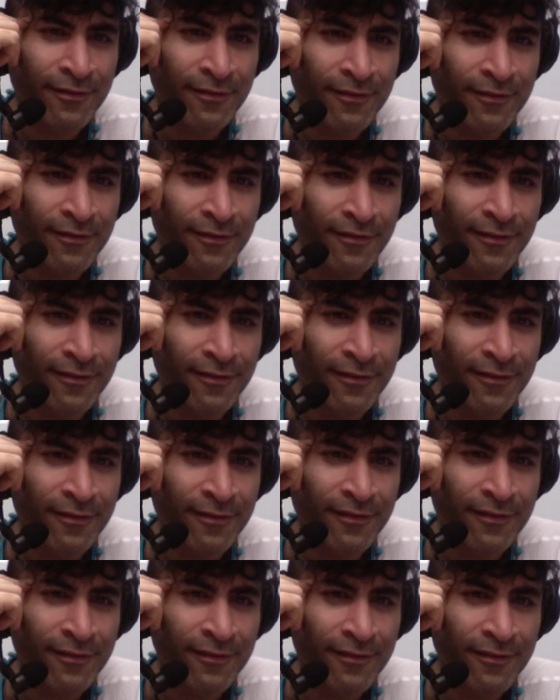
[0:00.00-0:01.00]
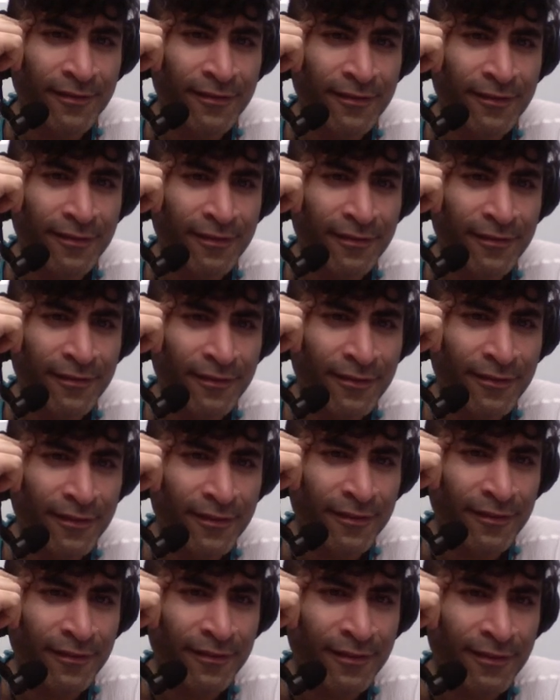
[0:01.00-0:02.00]

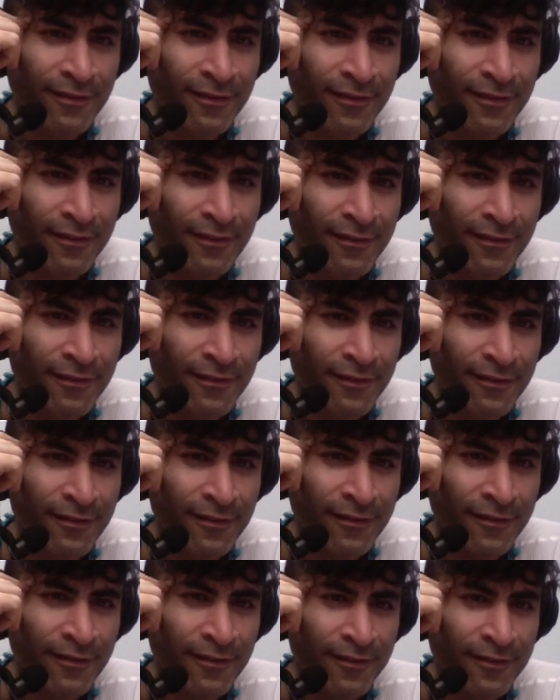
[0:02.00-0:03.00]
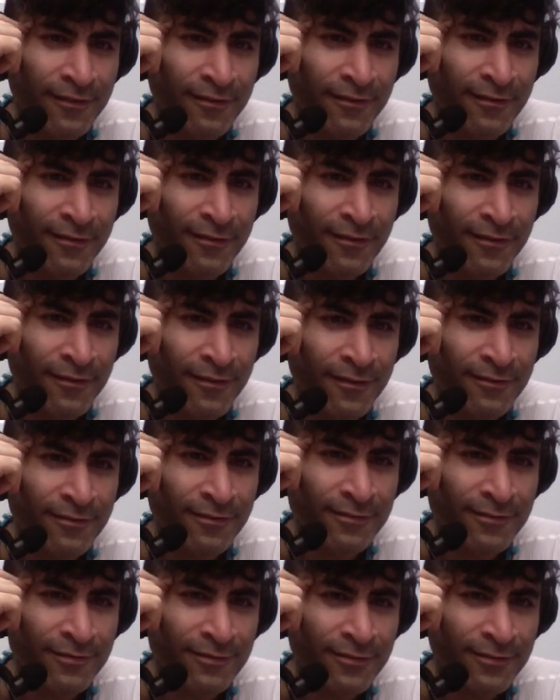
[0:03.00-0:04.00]

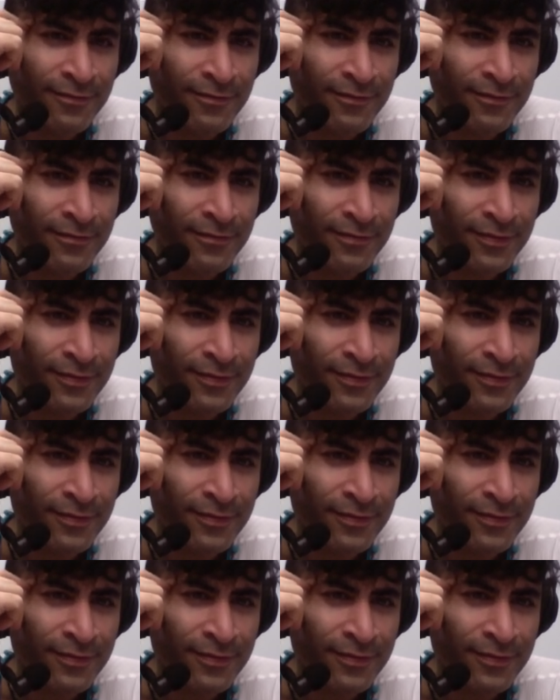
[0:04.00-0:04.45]
This person isn't speaking.